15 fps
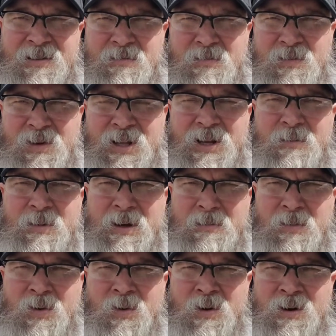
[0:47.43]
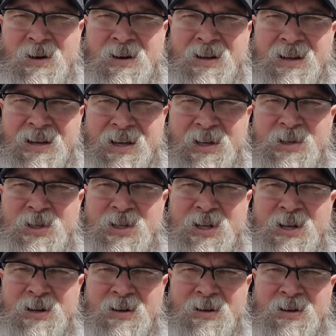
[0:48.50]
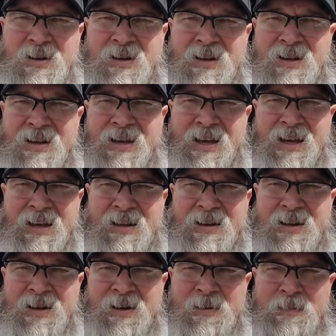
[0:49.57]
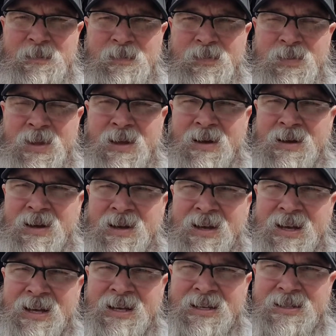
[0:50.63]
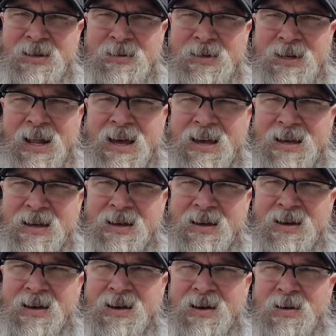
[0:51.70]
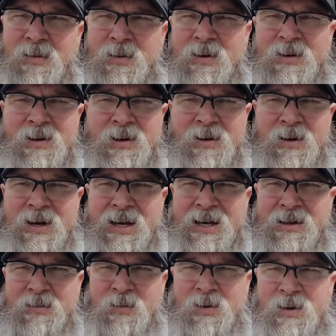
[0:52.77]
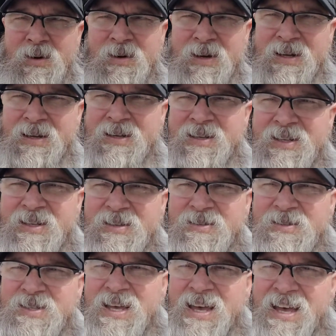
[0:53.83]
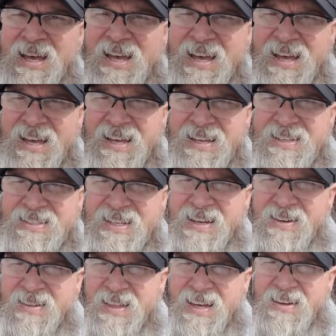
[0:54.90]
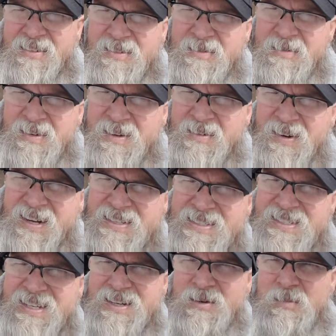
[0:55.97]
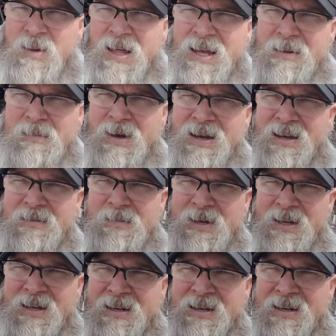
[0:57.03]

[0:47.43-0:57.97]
a little bit more each year. And so today we're going to go ahead and we're going to see all that red cedar plank behind me?